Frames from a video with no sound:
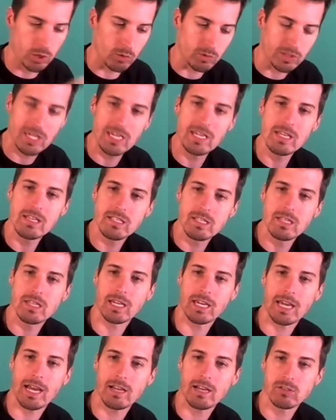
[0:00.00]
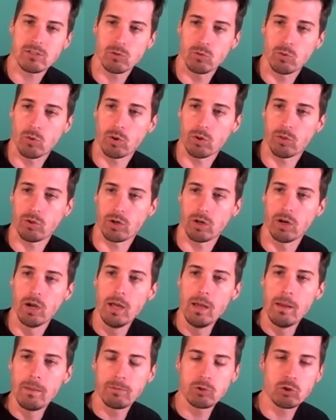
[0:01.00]
keys to the castle or their
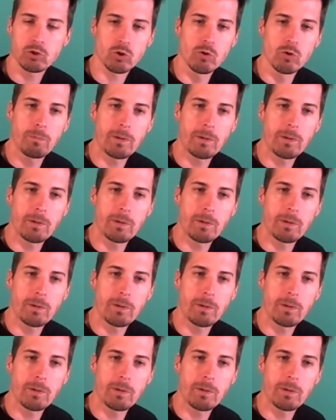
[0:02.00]
true